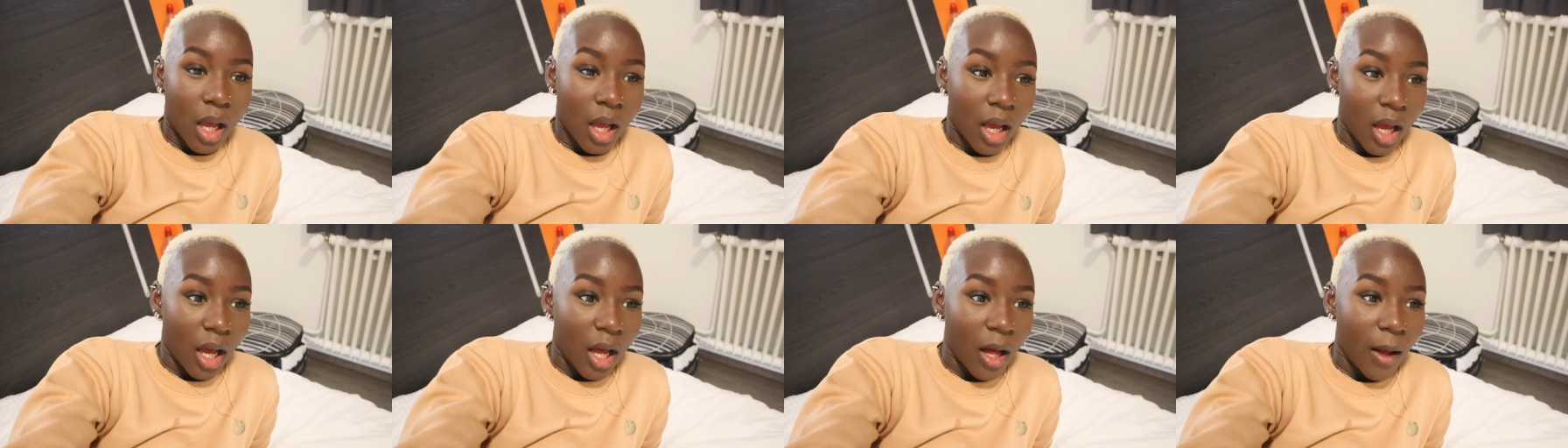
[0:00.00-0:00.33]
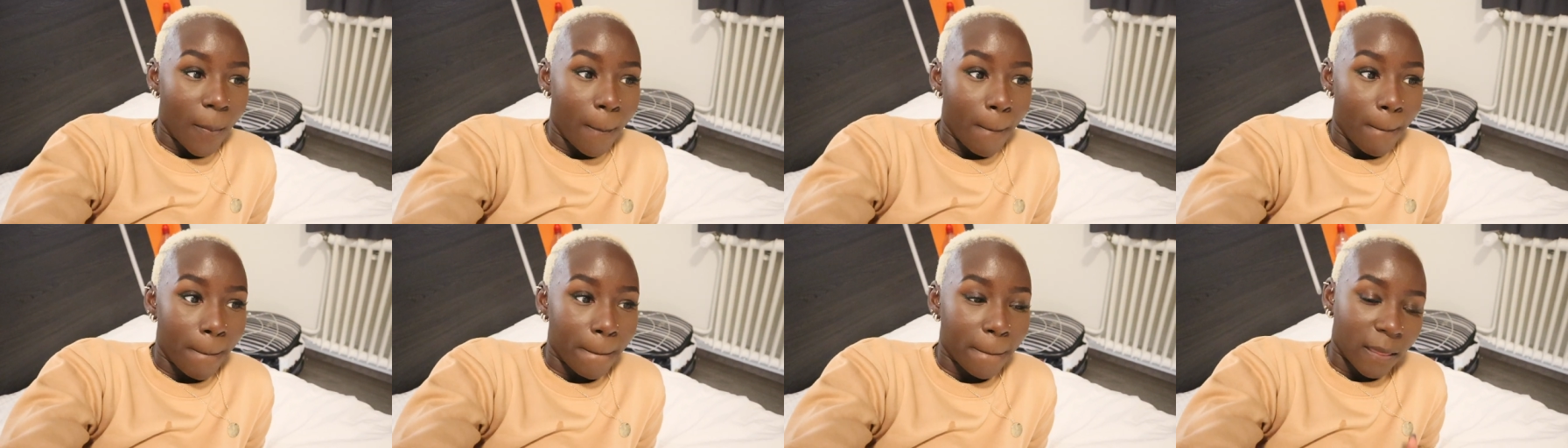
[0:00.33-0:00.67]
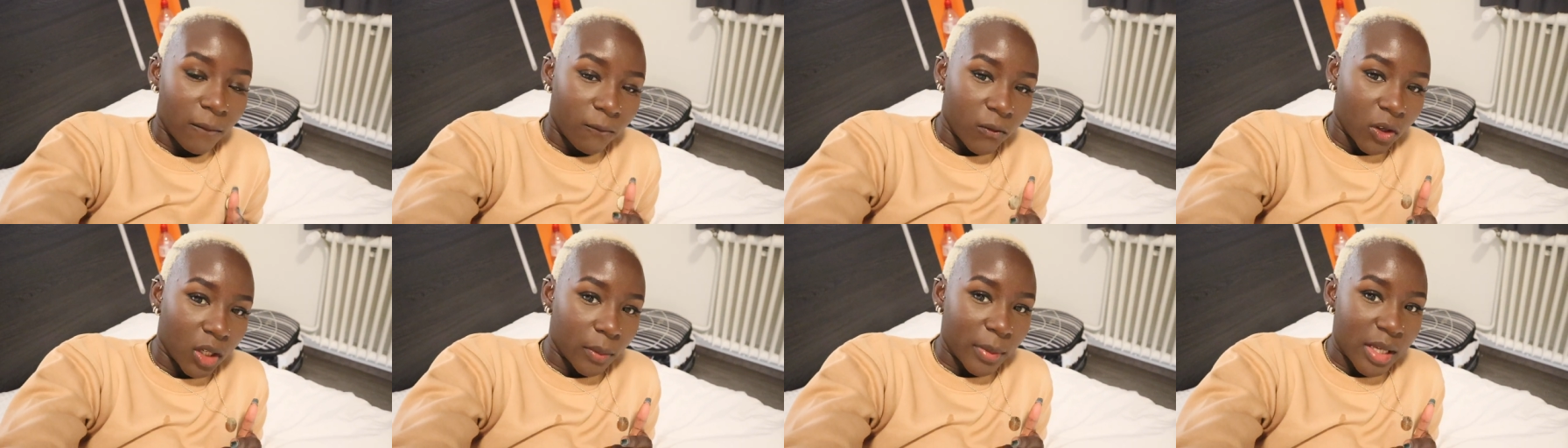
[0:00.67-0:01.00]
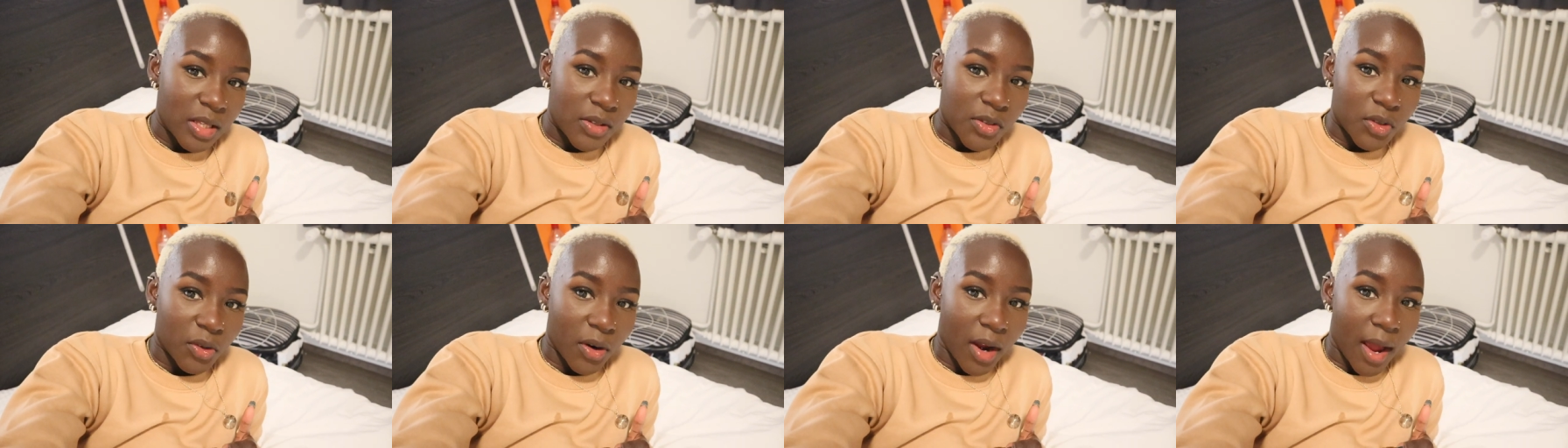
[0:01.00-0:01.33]
Um, follow
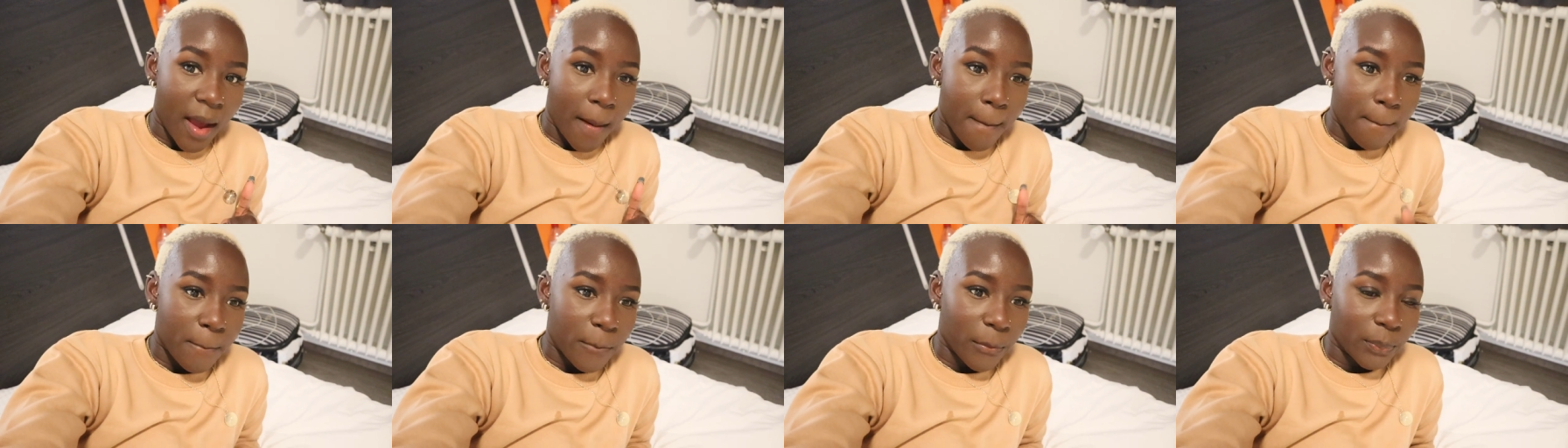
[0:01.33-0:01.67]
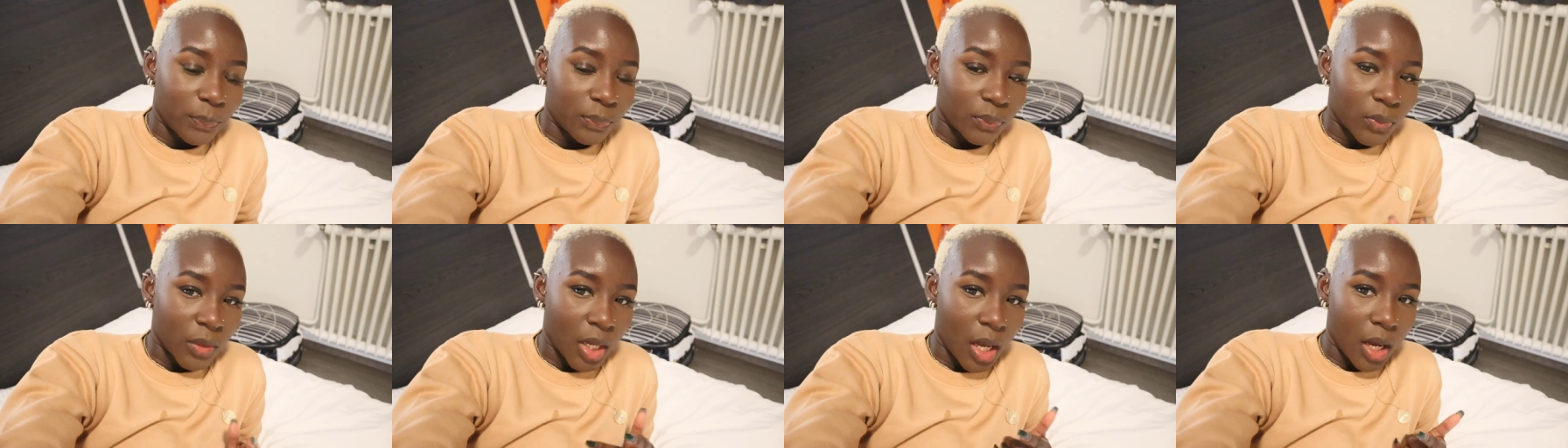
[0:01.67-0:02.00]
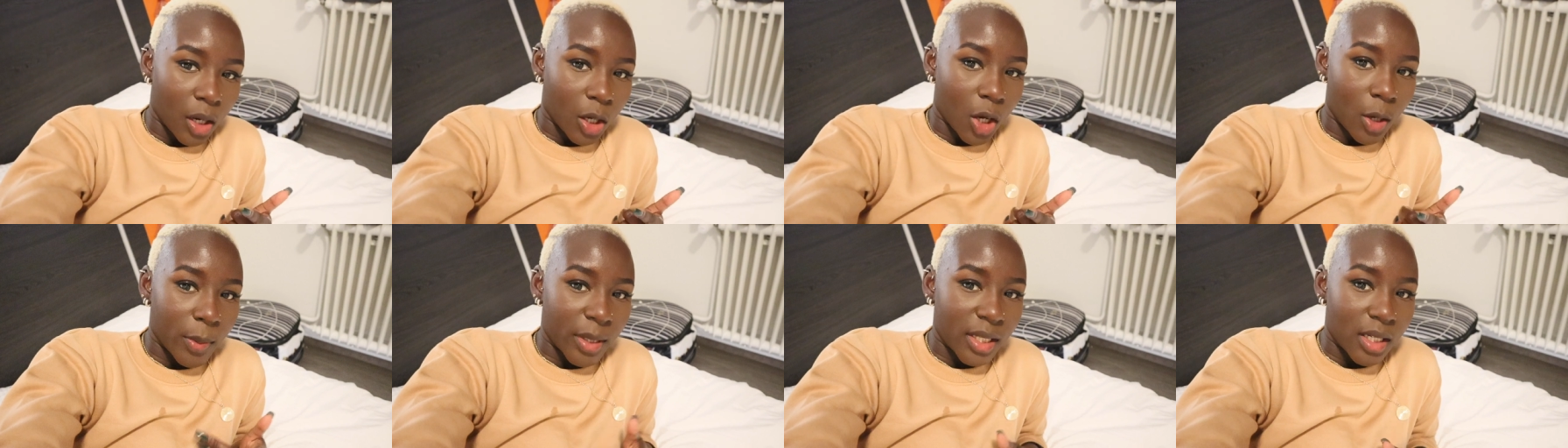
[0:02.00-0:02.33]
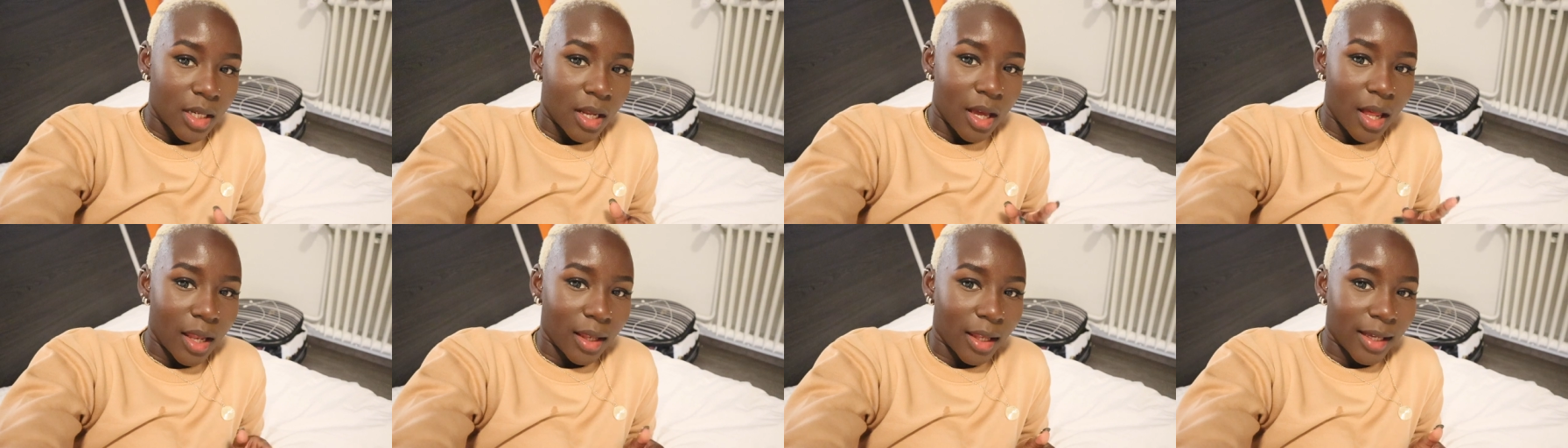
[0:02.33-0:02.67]
my Instagram,
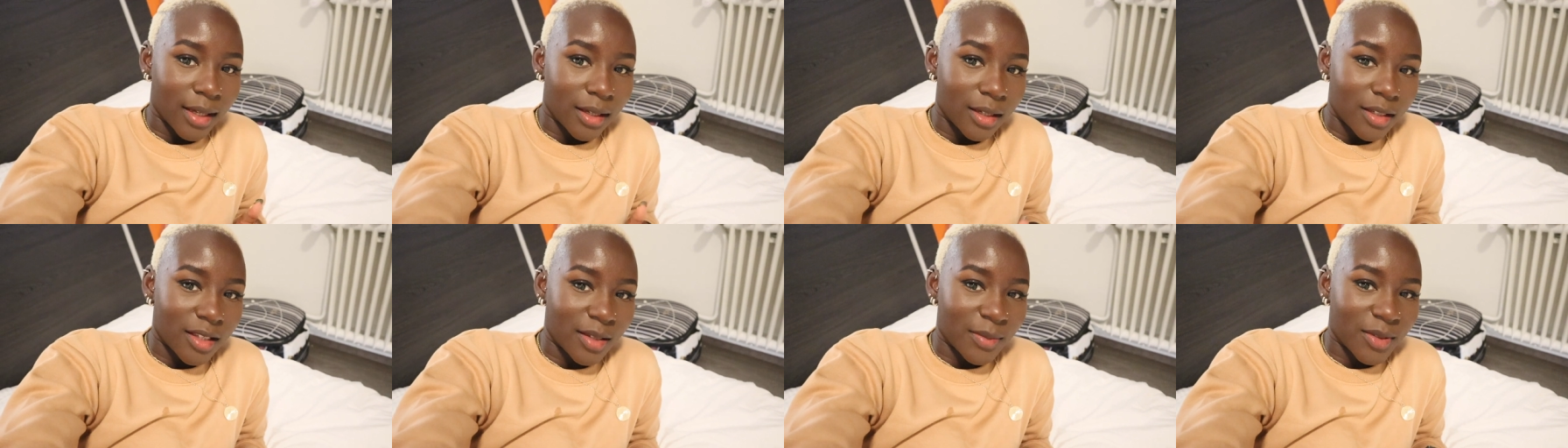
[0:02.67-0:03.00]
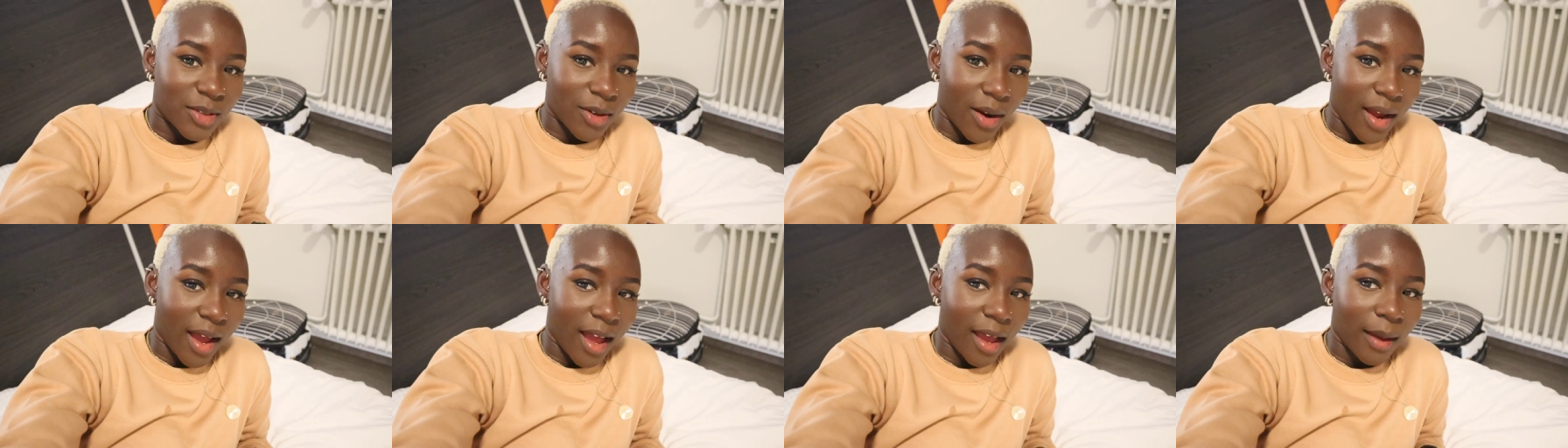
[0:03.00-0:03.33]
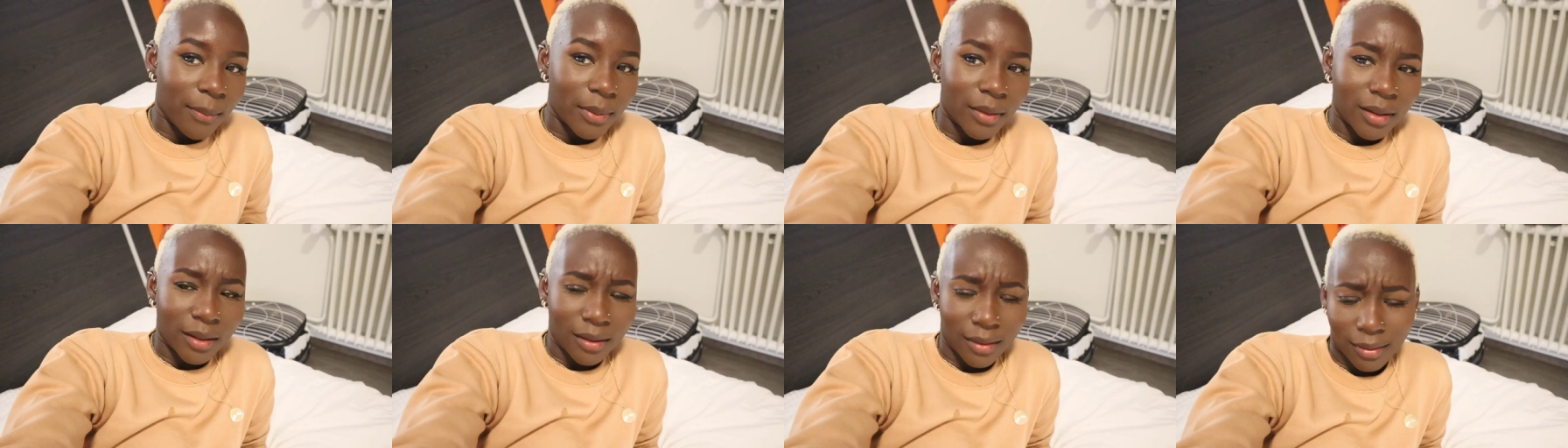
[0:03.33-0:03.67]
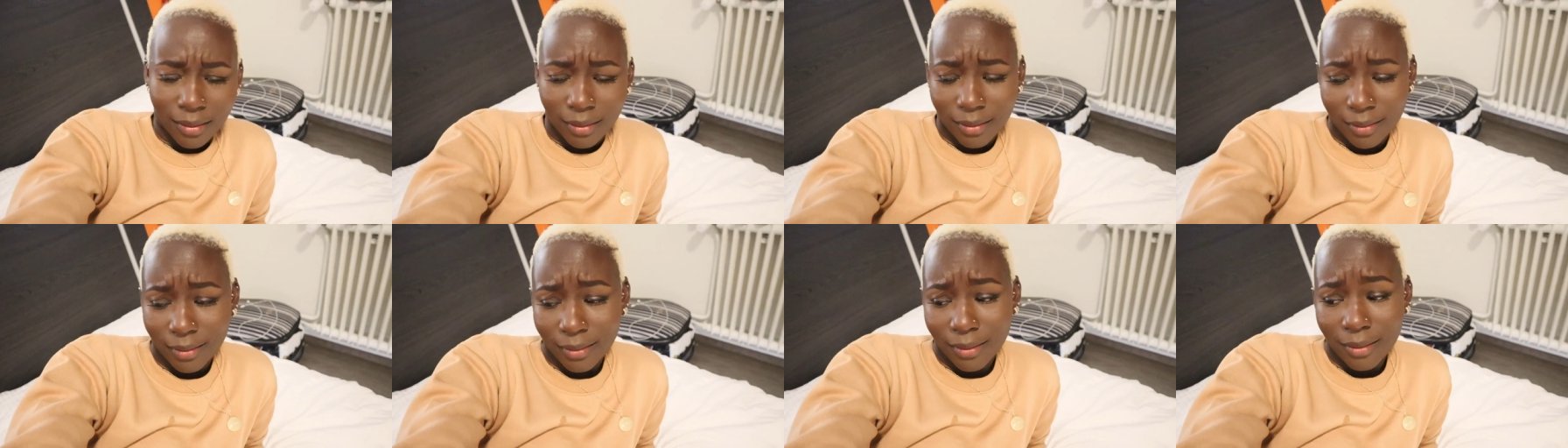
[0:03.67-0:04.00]
comment, like, subscribe.
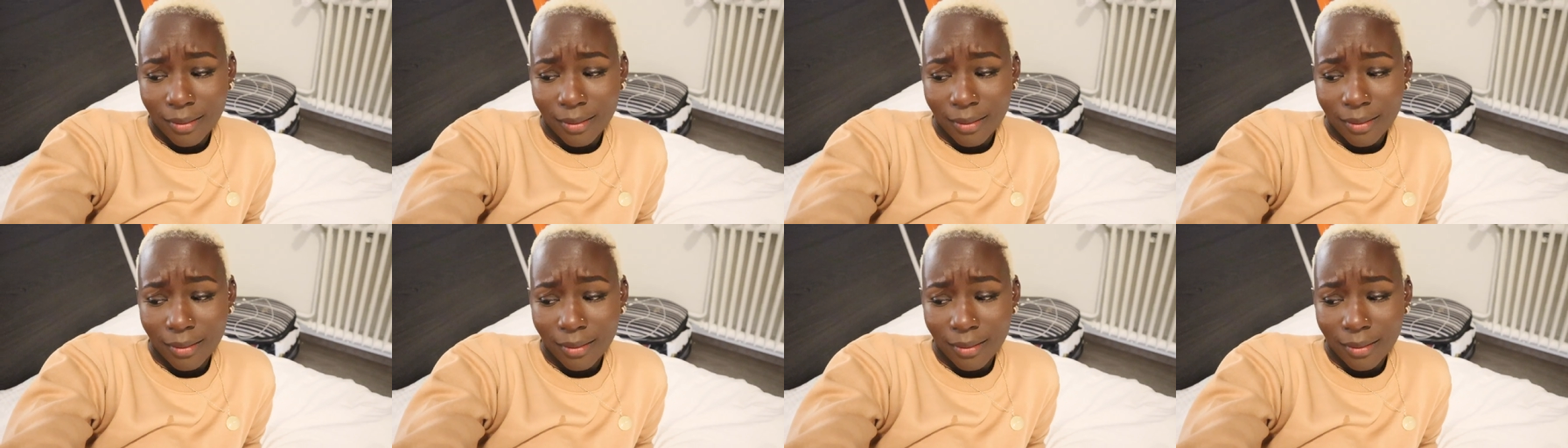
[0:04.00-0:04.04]
Ugh.